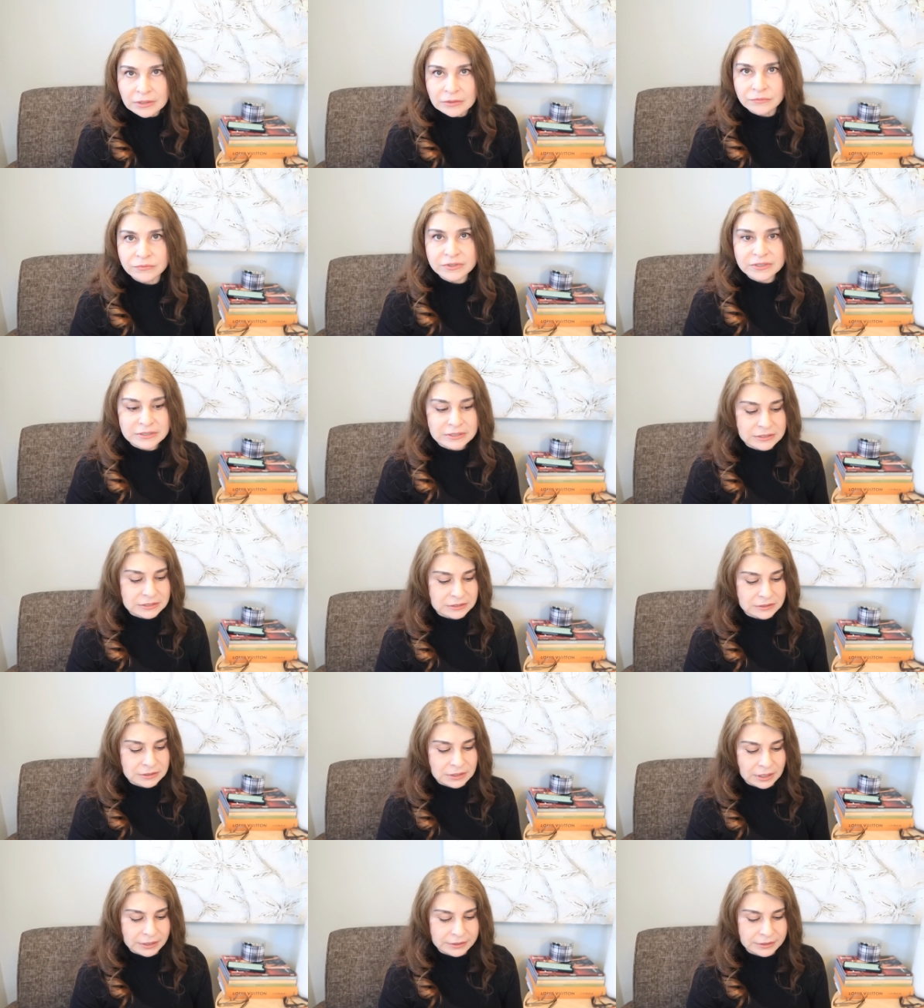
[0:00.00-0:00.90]

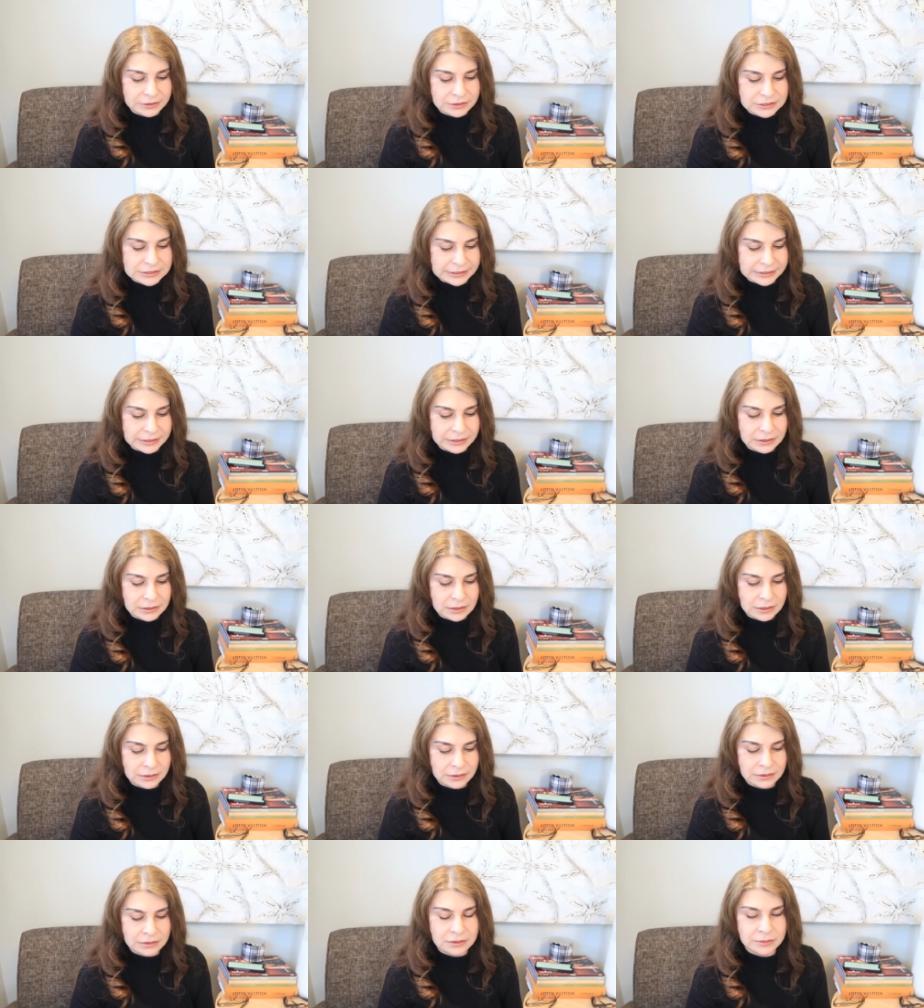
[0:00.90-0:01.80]
visiting the other
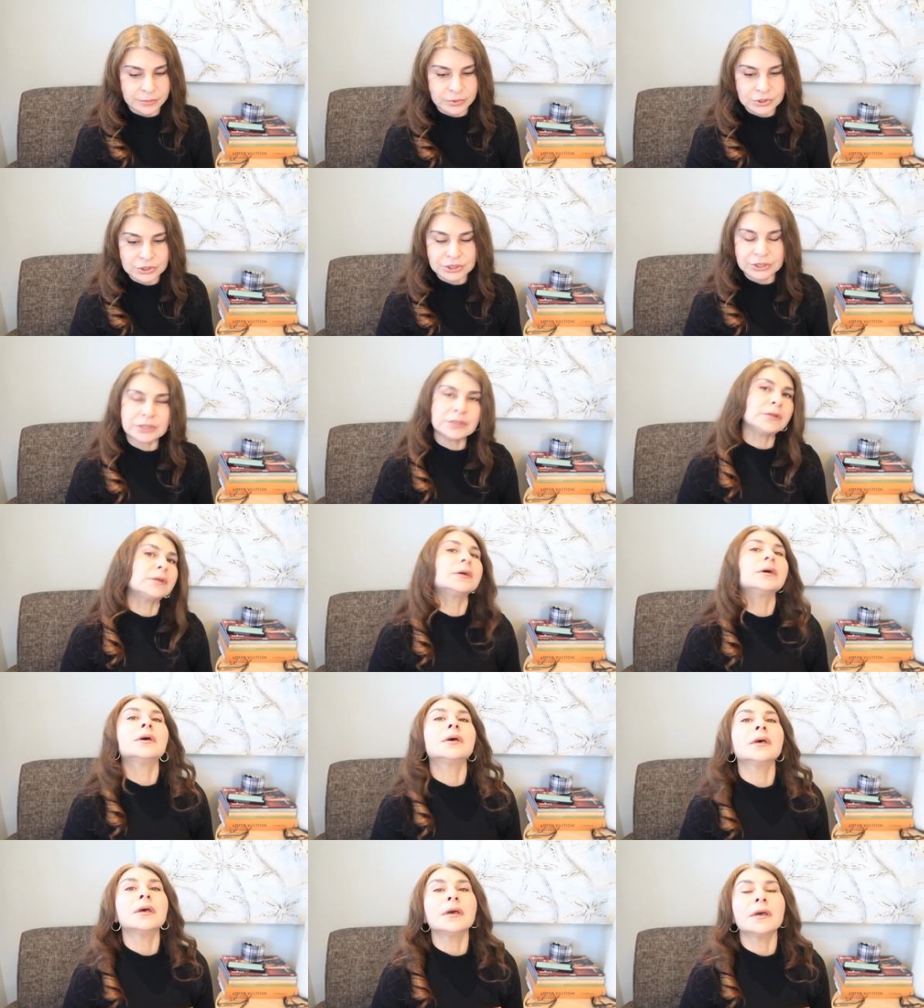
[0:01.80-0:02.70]
day in the boutique,
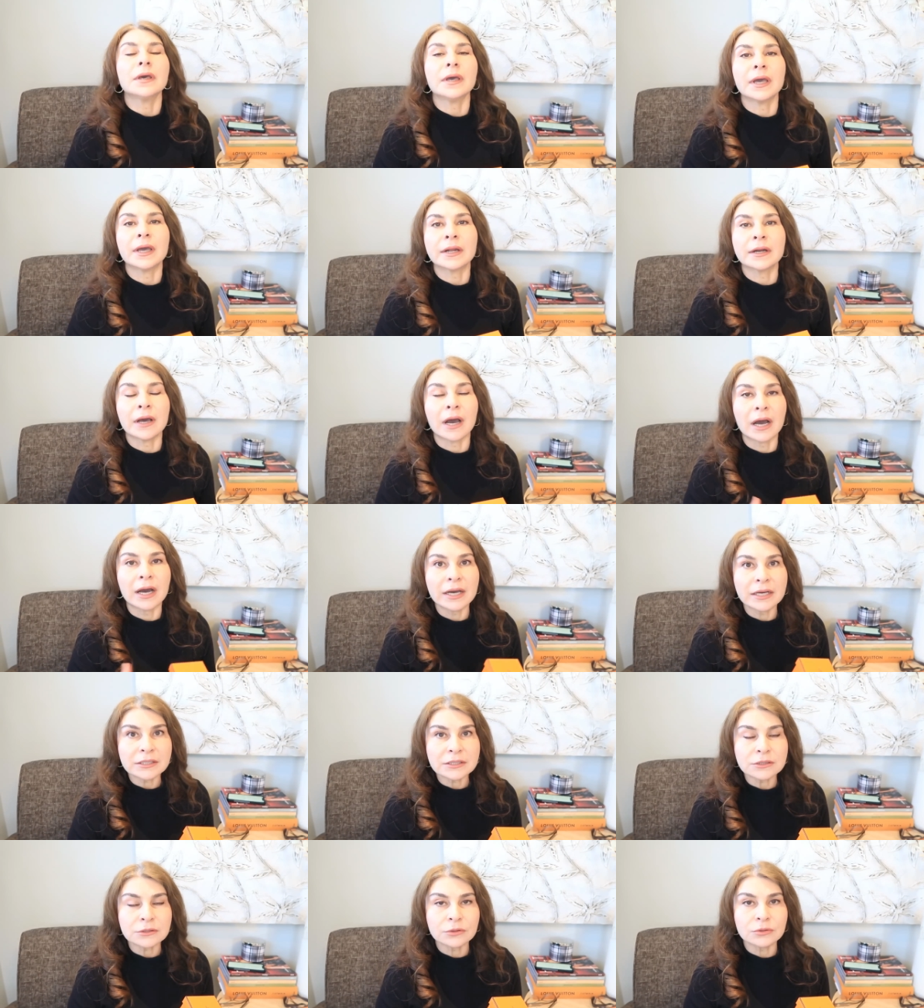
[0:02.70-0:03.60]
and
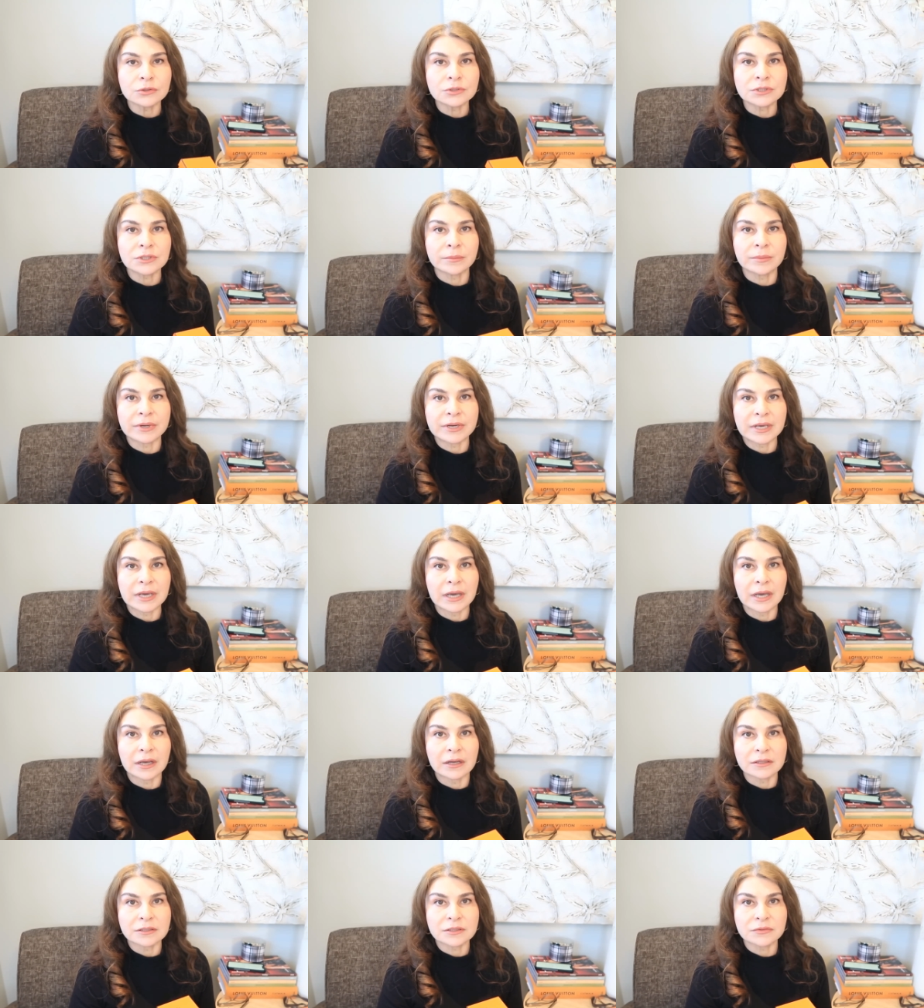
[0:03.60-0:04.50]
I saw somebody
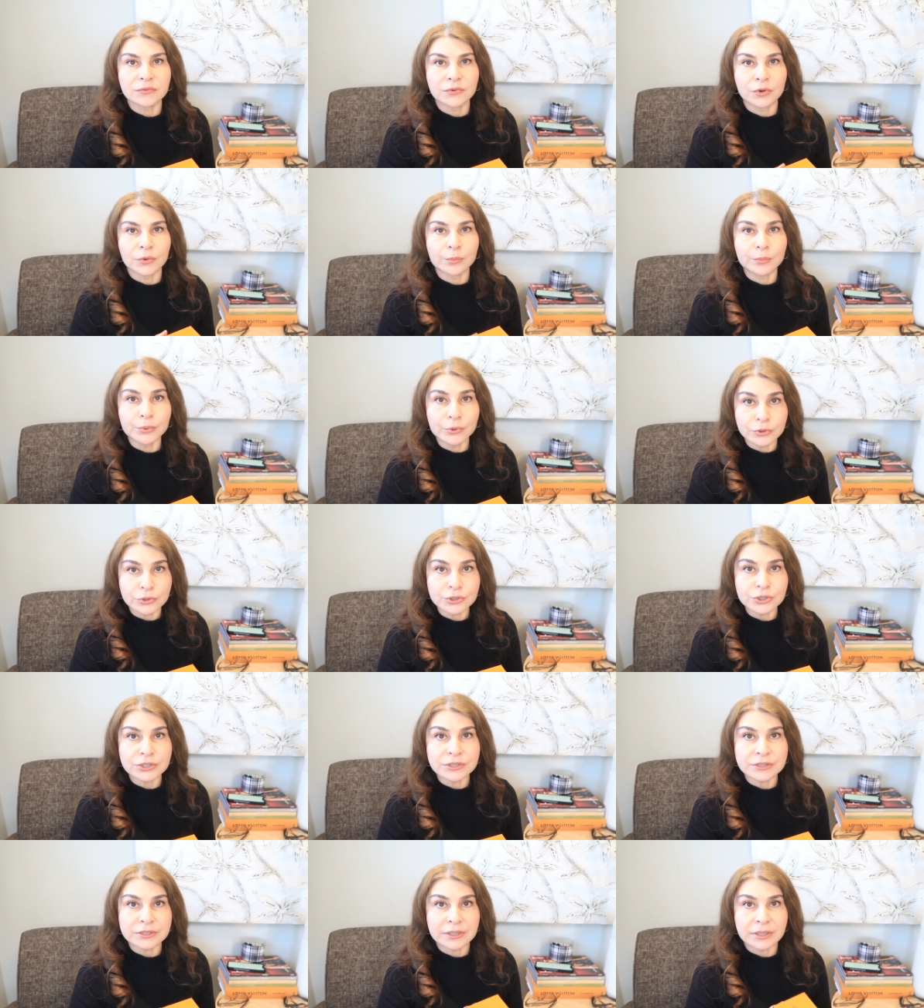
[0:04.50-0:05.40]
else were
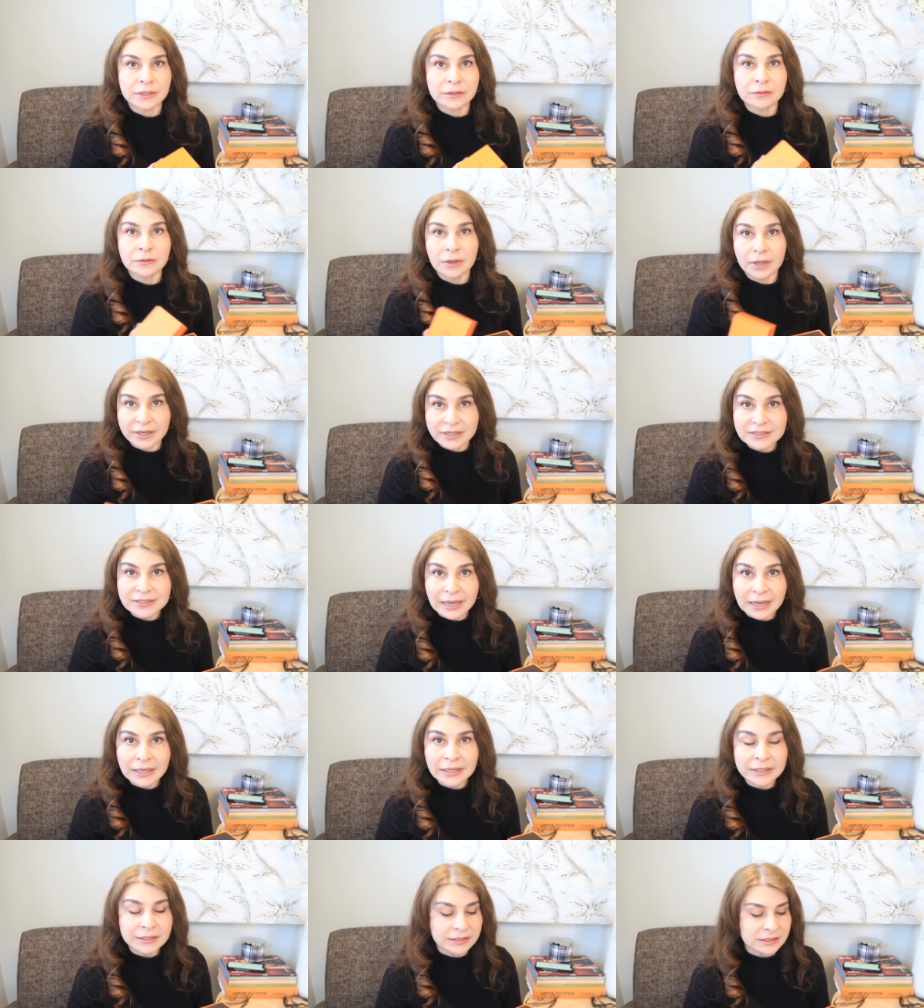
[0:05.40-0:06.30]
purchasing
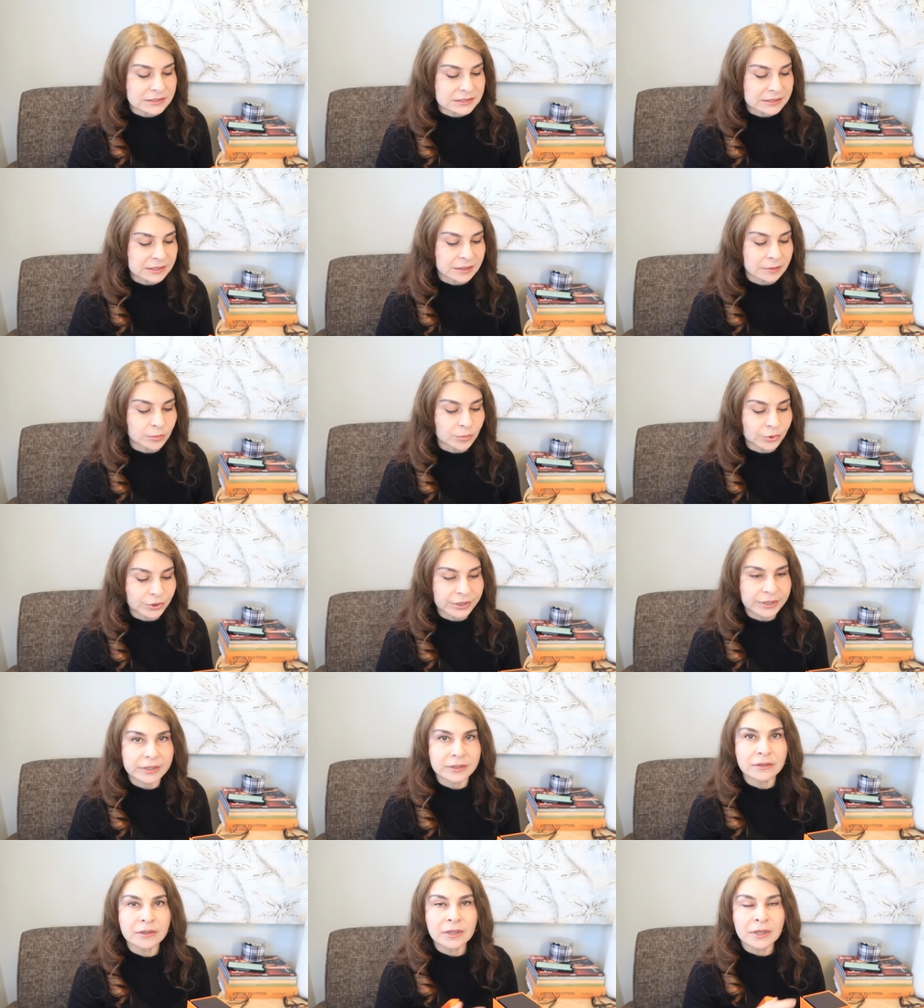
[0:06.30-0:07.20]
exactly the same
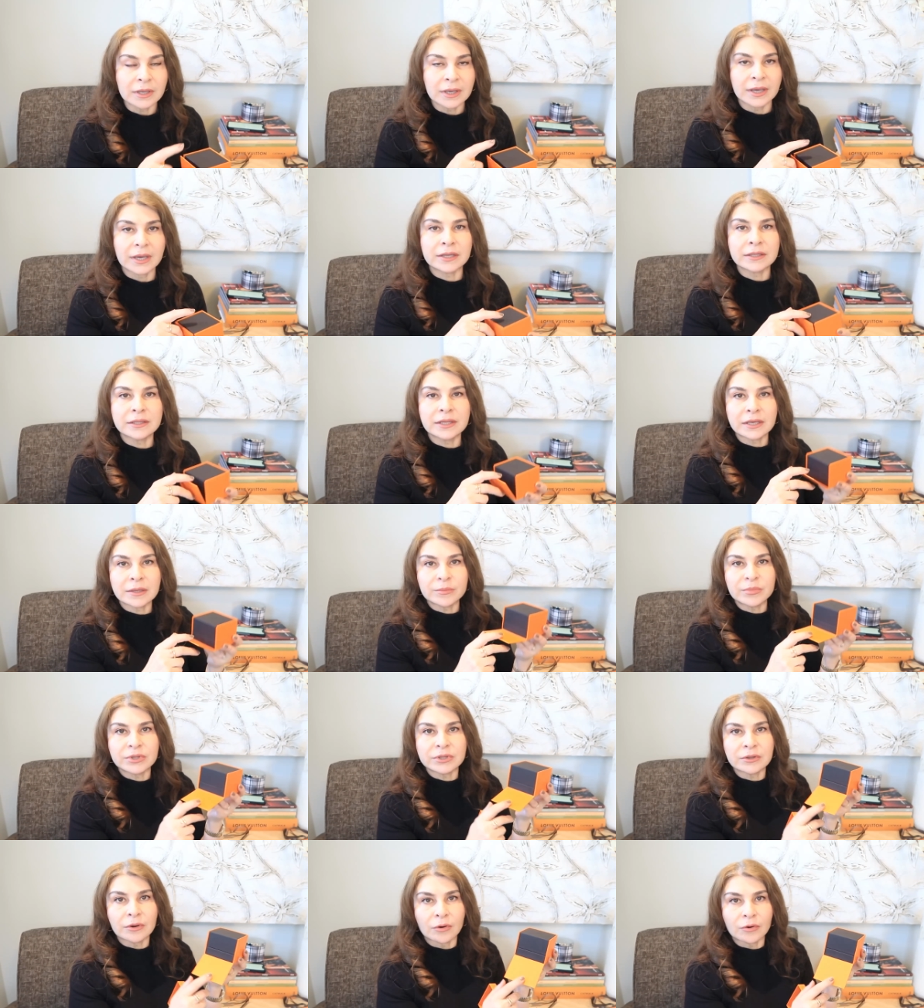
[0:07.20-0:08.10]
ring, and they've
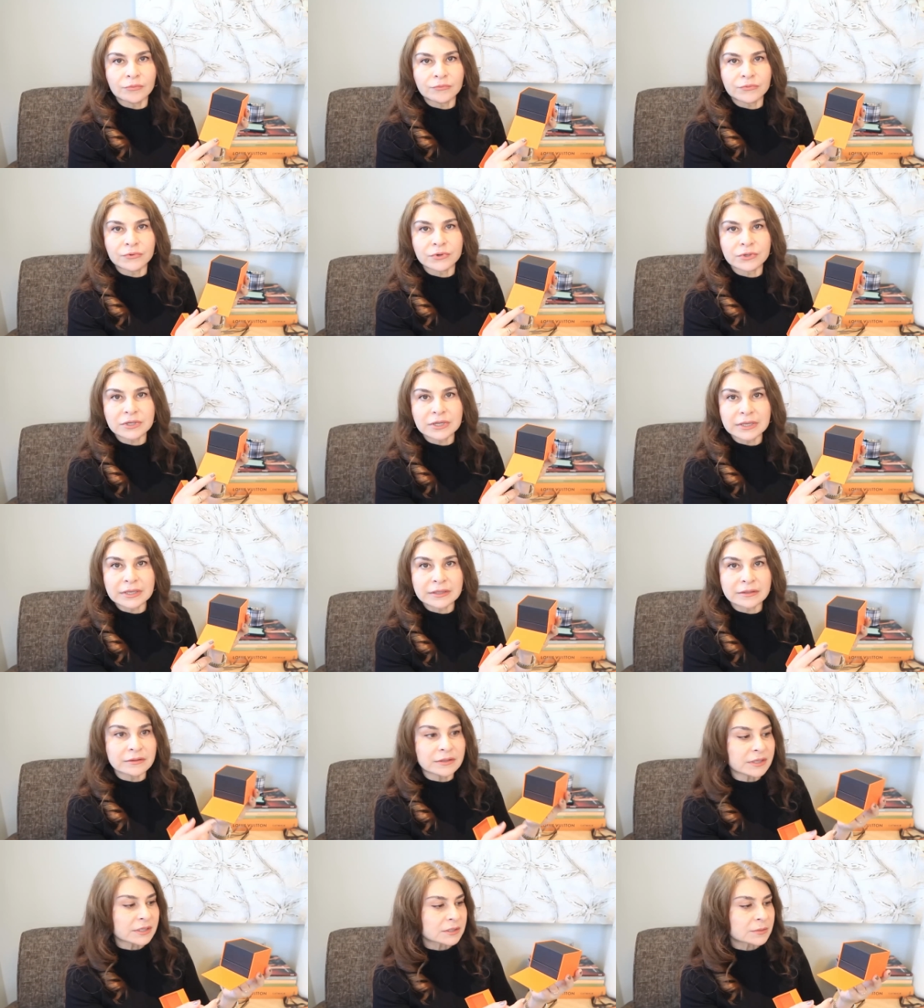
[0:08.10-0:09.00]
been offered
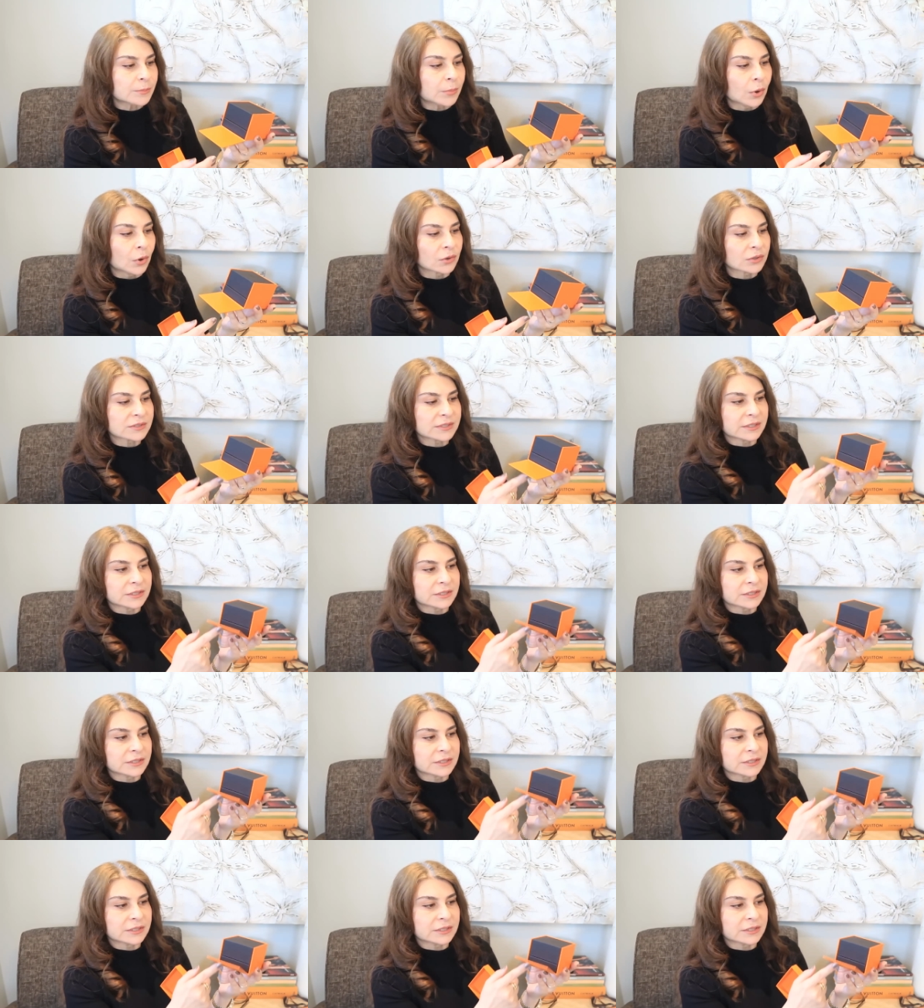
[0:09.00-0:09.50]
in this box.